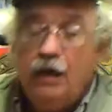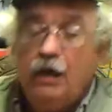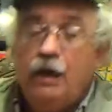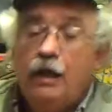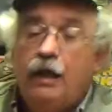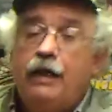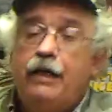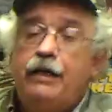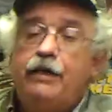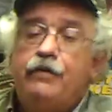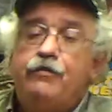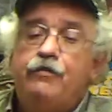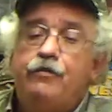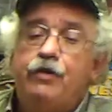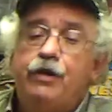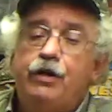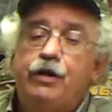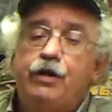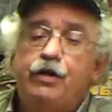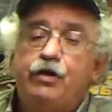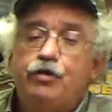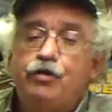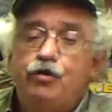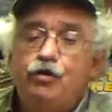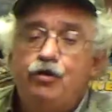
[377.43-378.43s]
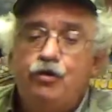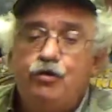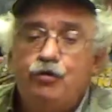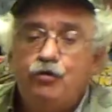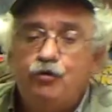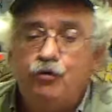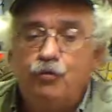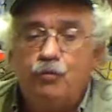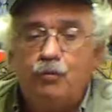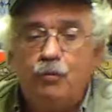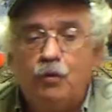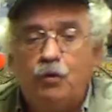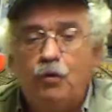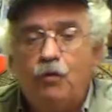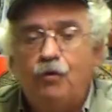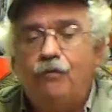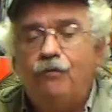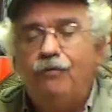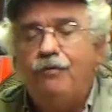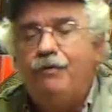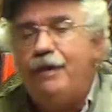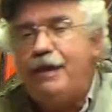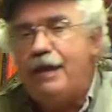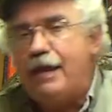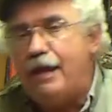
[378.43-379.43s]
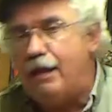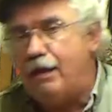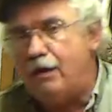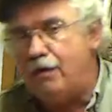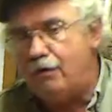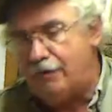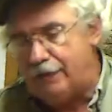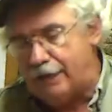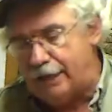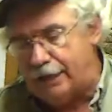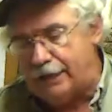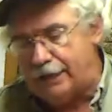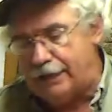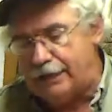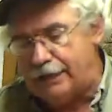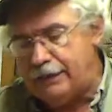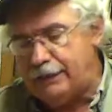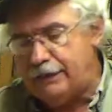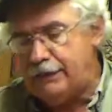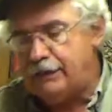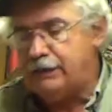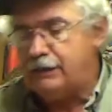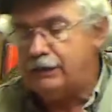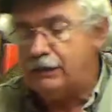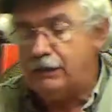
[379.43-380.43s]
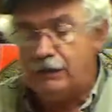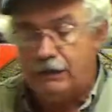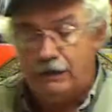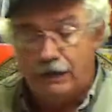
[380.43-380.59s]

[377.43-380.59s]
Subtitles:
And it's very usable nowadays.